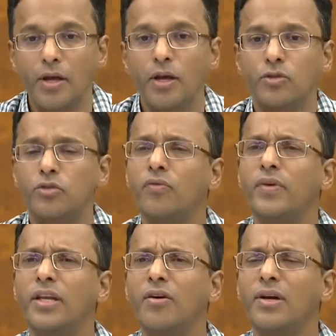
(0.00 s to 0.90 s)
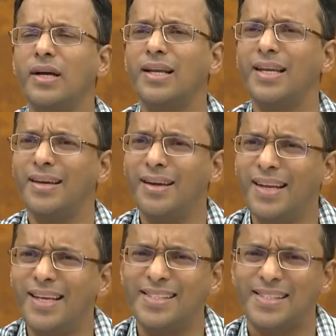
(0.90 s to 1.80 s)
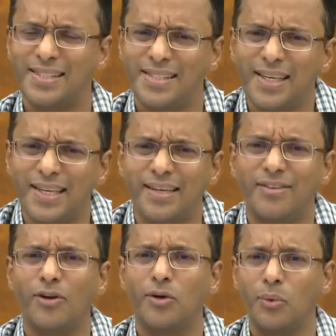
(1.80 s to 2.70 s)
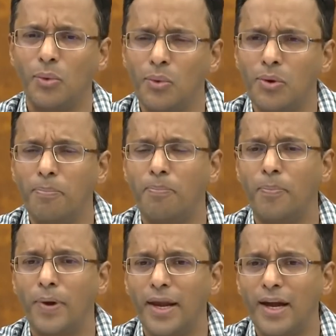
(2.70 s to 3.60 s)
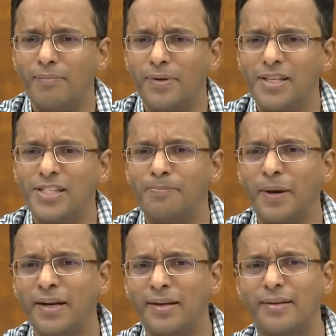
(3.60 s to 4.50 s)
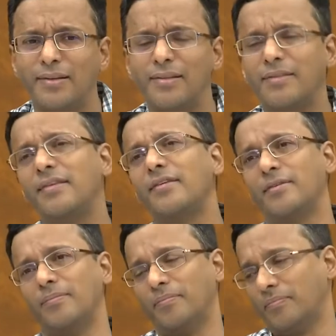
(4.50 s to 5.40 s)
So we now clearly see the role played by the spectral theorem.